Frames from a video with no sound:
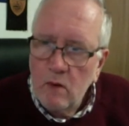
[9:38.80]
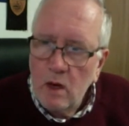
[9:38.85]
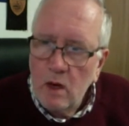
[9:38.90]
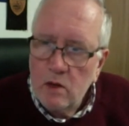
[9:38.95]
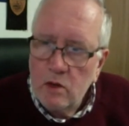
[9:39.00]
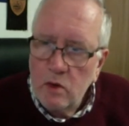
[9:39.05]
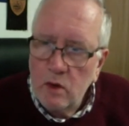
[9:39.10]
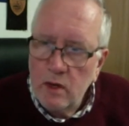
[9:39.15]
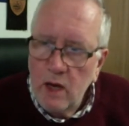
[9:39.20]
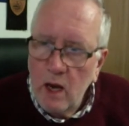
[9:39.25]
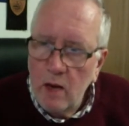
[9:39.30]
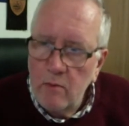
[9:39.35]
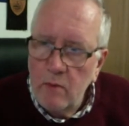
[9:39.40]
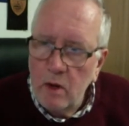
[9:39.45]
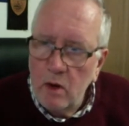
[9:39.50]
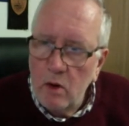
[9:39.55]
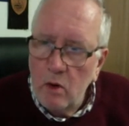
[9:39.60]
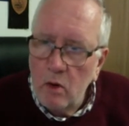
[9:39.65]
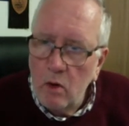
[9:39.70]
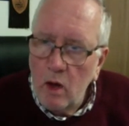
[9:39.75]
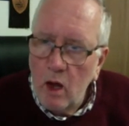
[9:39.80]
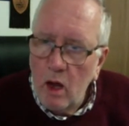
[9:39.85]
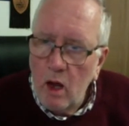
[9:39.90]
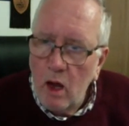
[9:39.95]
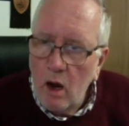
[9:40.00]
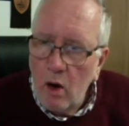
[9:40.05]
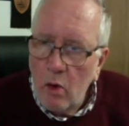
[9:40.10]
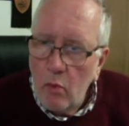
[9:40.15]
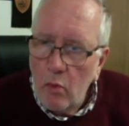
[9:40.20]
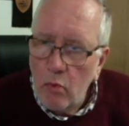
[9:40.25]

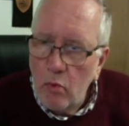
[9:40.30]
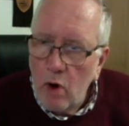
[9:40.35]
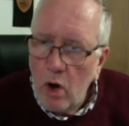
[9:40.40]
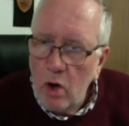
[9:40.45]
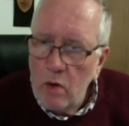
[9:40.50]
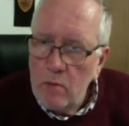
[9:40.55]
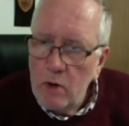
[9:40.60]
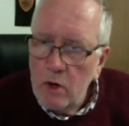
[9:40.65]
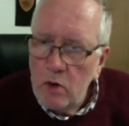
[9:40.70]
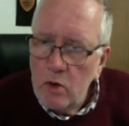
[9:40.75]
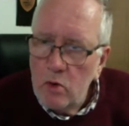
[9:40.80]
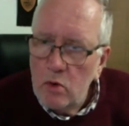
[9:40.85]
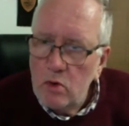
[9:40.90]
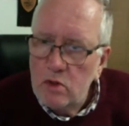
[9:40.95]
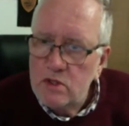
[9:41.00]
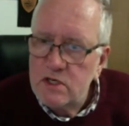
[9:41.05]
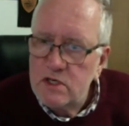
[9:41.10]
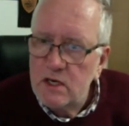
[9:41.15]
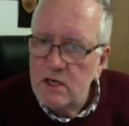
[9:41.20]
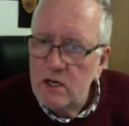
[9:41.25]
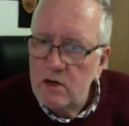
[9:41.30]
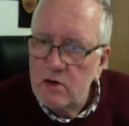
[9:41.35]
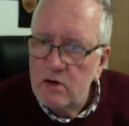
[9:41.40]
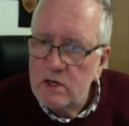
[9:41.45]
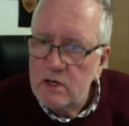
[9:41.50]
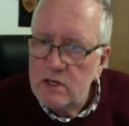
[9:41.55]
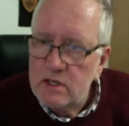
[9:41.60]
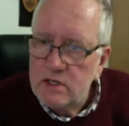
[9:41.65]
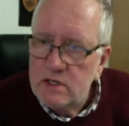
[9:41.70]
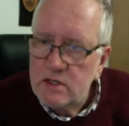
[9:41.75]
.28mm Roman
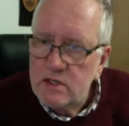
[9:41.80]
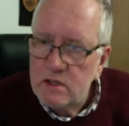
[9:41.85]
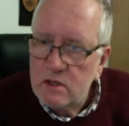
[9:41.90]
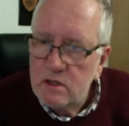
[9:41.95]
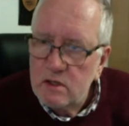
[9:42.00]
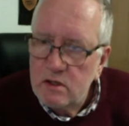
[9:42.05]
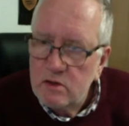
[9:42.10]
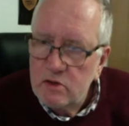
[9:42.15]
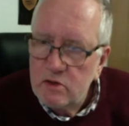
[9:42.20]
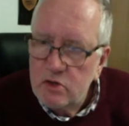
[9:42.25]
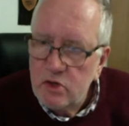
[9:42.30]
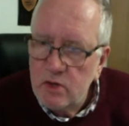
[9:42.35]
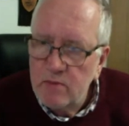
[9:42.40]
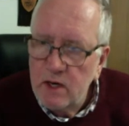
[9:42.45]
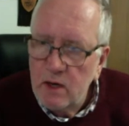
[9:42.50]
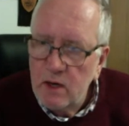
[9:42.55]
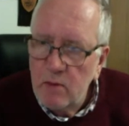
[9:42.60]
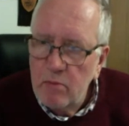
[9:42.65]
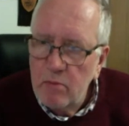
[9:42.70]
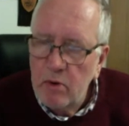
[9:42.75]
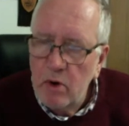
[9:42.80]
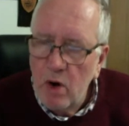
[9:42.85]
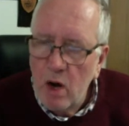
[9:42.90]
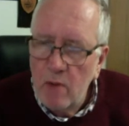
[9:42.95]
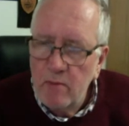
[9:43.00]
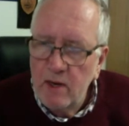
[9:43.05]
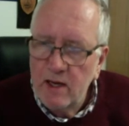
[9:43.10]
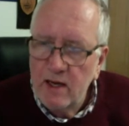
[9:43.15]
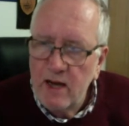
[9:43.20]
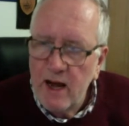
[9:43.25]
auxiliaries, trimming and
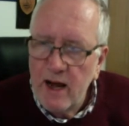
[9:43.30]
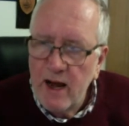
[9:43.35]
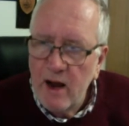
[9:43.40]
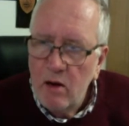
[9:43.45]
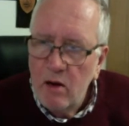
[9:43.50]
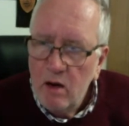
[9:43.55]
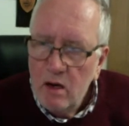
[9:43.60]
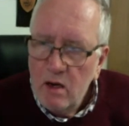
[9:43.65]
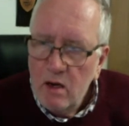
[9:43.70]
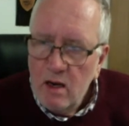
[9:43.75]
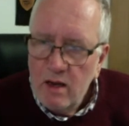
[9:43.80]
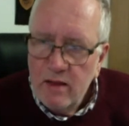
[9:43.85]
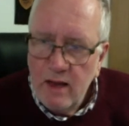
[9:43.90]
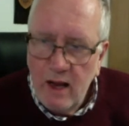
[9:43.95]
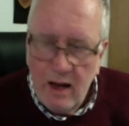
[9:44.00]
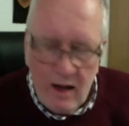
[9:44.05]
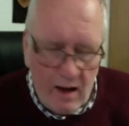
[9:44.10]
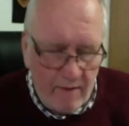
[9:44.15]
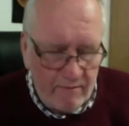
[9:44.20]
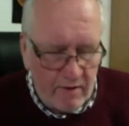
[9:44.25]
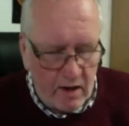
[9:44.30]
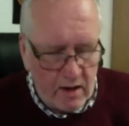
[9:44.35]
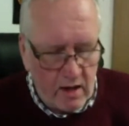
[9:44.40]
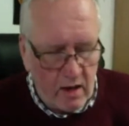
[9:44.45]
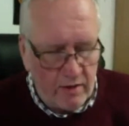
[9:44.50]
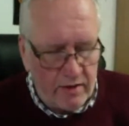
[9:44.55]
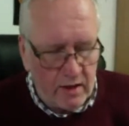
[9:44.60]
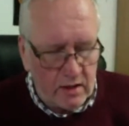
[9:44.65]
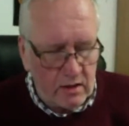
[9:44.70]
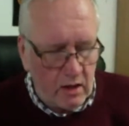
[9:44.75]
priming now. They're lovely. I
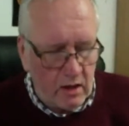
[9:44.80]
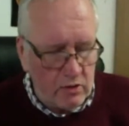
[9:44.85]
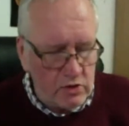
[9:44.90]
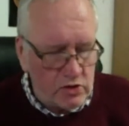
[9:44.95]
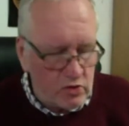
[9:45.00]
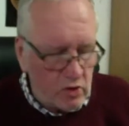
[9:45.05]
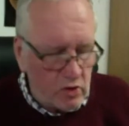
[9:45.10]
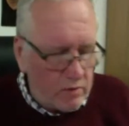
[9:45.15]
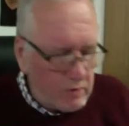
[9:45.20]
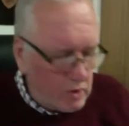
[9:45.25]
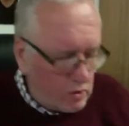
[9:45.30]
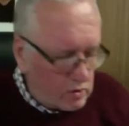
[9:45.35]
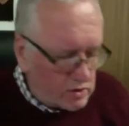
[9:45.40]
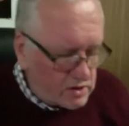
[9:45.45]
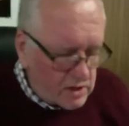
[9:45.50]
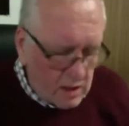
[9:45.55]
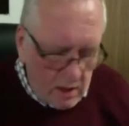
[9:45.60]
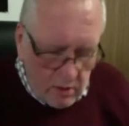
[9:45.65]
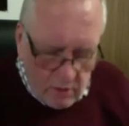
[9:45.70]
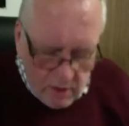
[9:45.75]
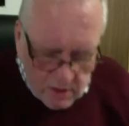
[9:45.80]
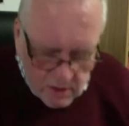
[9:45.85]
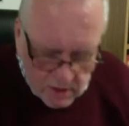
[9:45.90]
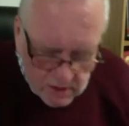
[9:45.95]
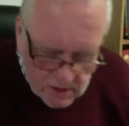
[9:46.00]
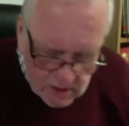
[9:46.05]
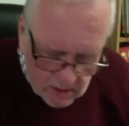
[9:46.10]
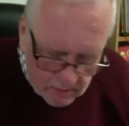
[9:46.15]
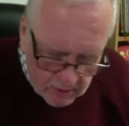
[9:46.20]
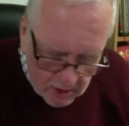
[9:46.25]
think those Roman auxiliaries are
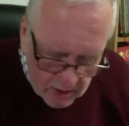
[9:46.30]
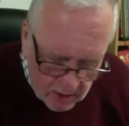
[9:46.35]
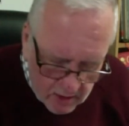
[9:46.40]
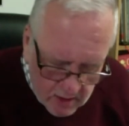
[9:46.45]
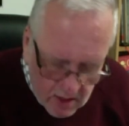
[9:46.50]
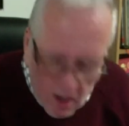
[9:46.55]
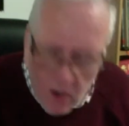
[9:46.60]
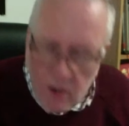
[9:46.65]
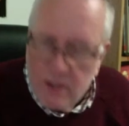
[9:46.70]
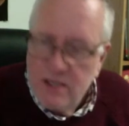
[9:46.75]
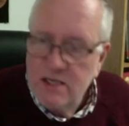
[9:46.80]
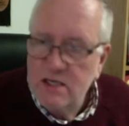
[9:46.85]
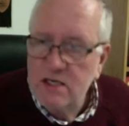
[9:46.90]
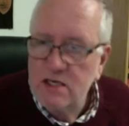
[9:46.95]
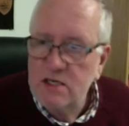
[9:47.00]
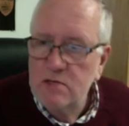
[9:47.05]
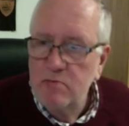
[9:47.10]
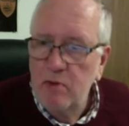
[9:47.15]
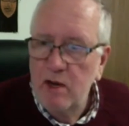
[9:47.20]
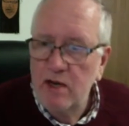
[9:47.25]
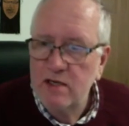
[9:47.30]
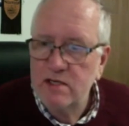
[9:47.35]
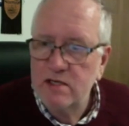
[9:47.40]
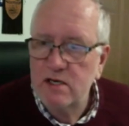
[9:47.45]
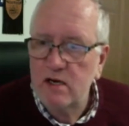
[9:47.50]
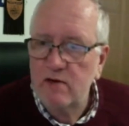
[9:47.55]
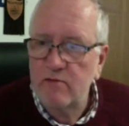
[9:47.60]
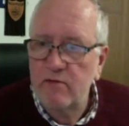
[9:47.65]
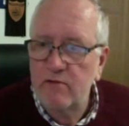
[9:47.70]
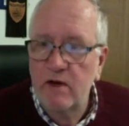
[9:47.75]
some of the nicest
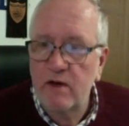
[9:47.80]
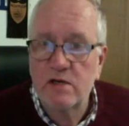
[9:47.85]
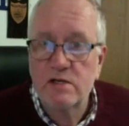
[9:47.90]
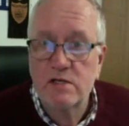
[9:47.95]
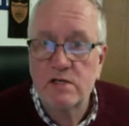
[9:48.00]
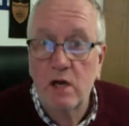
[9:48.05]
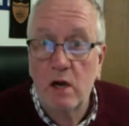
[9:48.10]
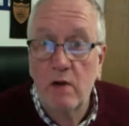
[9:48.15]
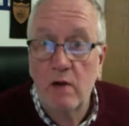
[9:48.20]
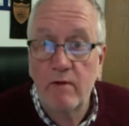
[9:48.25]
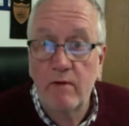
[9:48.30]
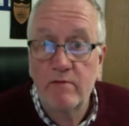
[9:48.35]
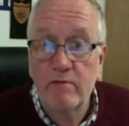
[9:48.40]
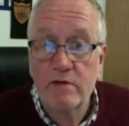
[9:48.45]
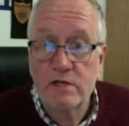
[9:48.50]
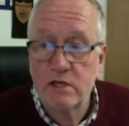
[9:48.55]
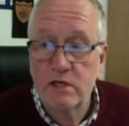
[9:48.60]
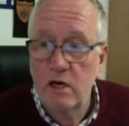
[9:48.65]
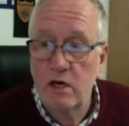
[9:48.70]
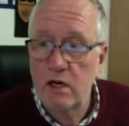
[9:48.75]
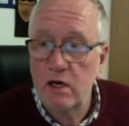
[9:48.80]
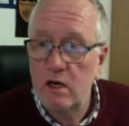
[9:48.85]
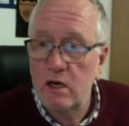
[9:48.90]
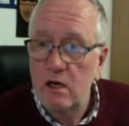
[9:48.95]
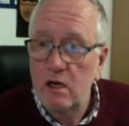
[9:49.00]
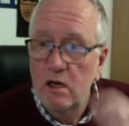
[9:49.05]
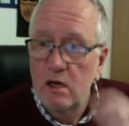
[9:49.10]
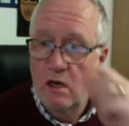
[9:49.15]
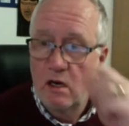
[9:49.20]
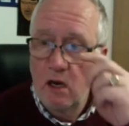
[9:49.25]
plastic figures that I've ever seen.
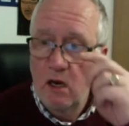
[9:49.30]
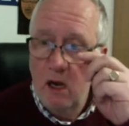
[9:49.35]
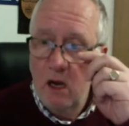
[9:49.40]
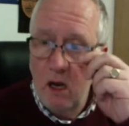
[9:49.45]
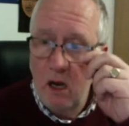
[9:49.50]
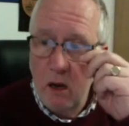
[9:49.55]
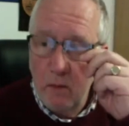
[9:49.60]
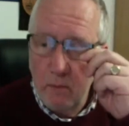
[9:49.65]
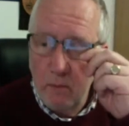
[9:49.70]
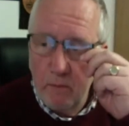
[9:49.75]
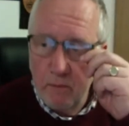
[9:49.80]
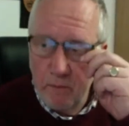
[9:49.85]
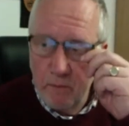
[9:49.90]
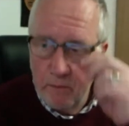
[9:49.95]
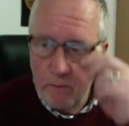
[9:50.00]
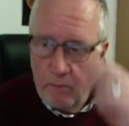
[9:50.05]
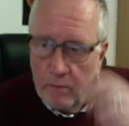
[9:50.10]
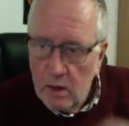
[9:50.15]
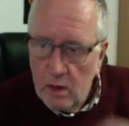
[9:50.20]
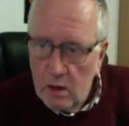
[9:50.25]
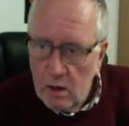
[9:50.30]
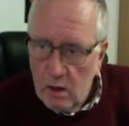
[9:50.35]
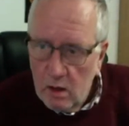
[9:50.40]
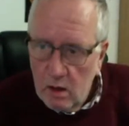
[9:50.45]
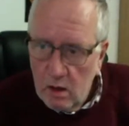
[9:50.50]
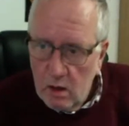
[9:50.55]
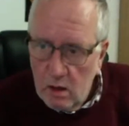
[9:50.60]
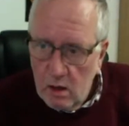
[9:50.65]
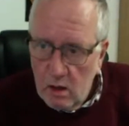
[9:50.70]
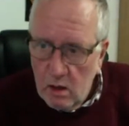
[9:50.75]

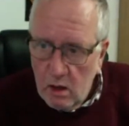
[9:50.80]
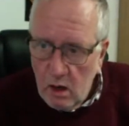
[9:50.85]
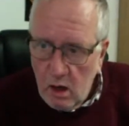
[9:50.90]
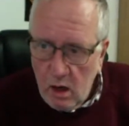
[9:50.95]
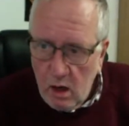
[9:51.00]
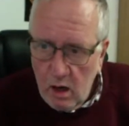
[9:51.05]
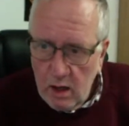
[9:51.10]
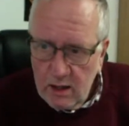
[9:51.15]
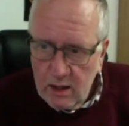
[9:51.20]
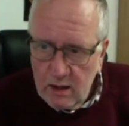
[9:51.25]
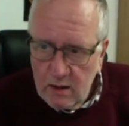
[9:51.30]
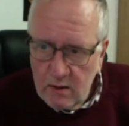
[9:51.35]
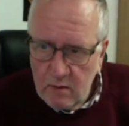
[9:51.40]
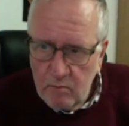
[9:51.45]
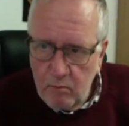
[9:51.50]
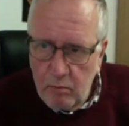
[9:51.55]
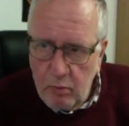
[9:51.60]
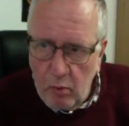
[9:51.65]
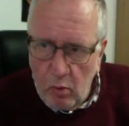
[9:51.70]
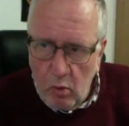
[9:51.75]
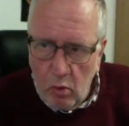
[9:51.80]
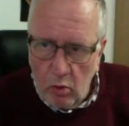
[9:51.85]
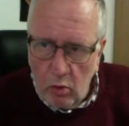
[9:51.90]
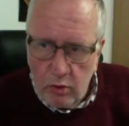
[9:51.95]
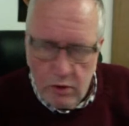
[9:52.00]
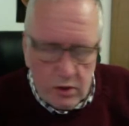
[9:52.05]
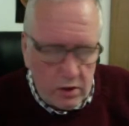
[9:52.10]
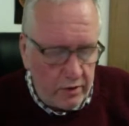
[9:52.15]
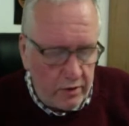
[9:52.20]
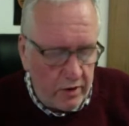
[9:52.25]
I
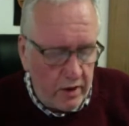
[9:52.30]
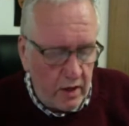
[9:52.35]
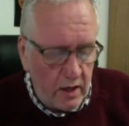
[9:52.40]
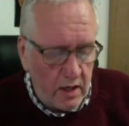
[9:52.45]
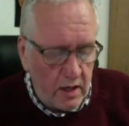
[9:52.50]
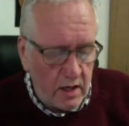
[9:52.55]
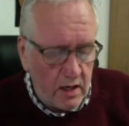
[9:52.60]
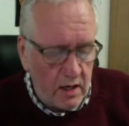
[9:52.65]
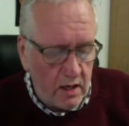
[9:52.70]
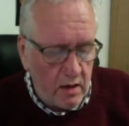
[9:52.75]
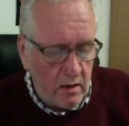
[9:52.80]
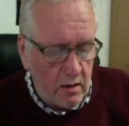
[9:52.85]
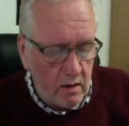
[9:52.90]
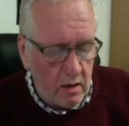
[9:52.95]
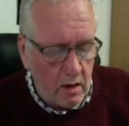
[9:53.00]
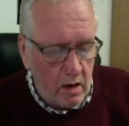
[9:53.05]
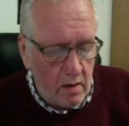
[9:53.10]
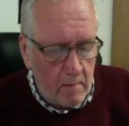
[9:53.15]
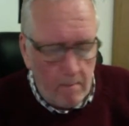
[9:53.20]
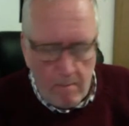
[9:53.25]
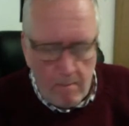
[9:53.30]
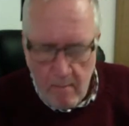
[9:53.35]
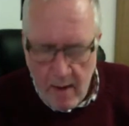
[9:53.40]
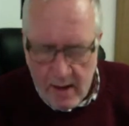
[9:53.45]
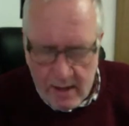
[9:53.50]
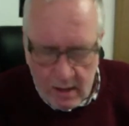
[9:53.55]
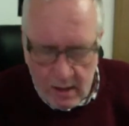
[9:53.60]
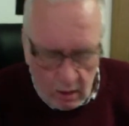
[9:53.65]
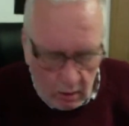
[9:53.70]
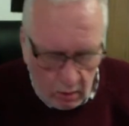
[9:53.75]
bought the
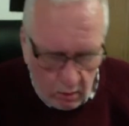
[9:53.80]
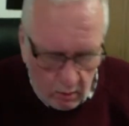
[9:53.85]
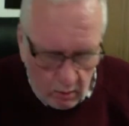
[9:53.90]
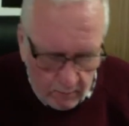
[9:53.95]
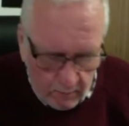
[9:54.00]
metal